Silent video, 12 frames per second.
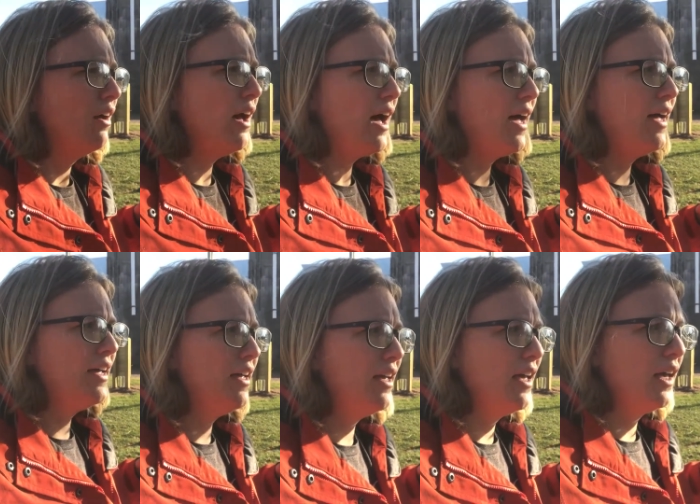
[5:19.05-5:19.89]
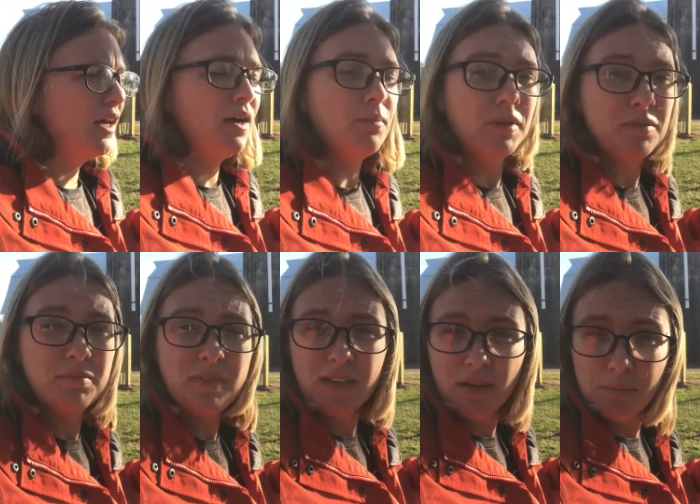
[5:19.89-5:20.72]
I am
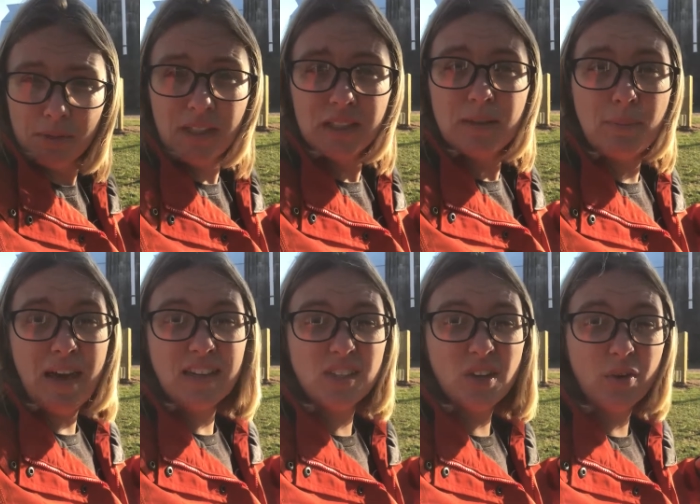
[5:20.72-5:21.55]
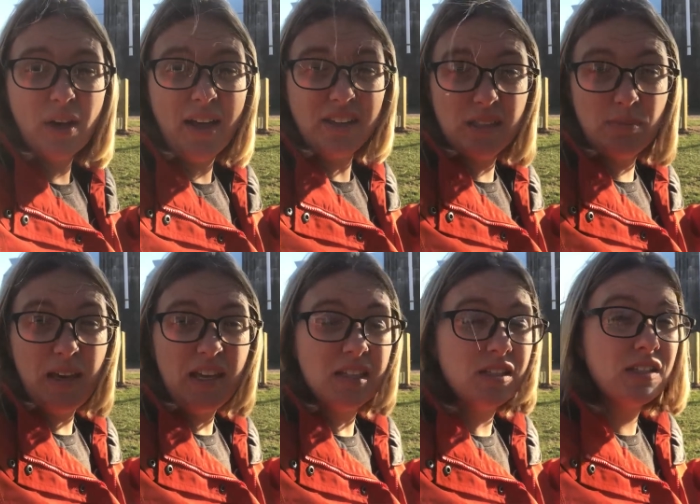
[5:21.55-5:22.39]
completely maxed out on
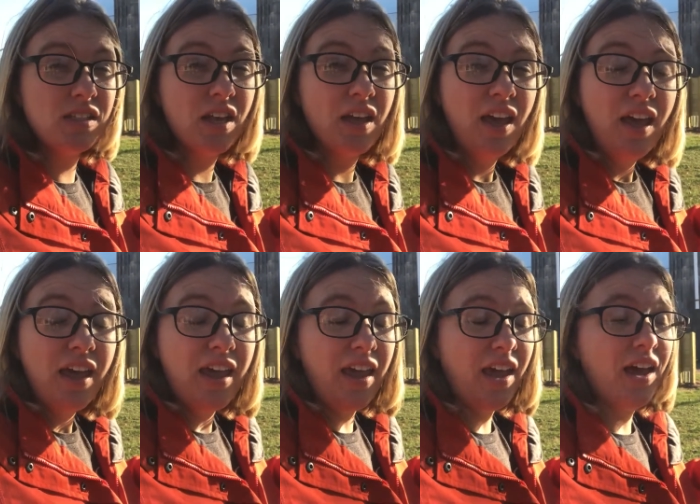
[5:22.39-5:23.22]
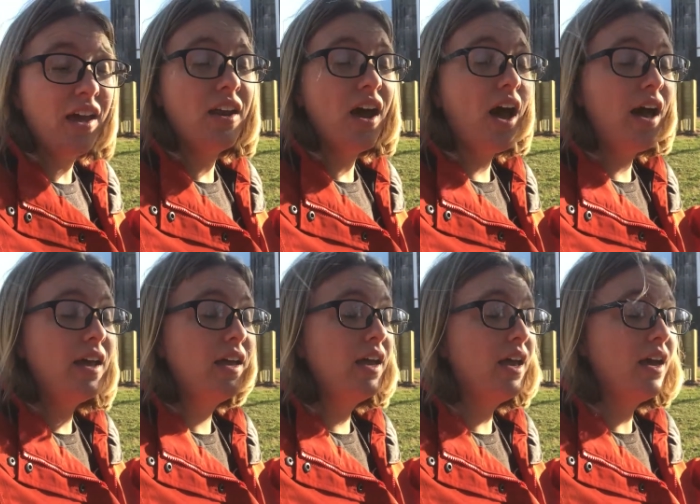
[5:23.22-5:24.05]
space and
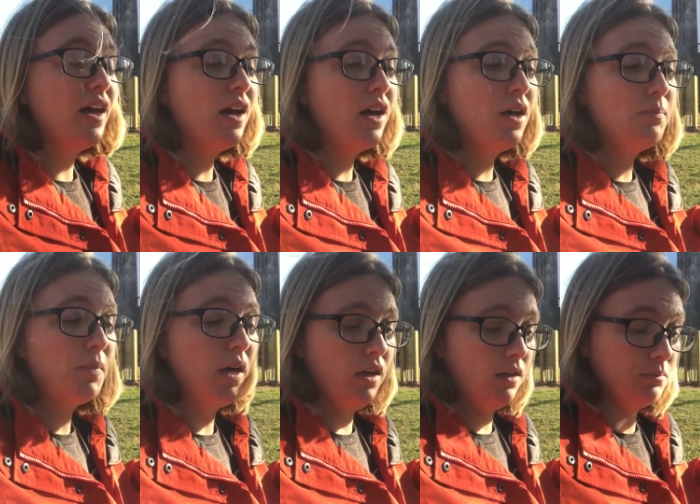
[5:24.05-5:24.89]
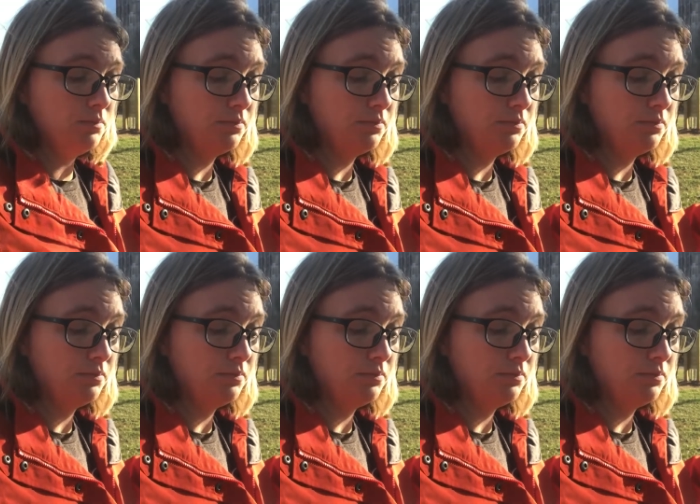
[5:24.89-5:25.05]
I am um,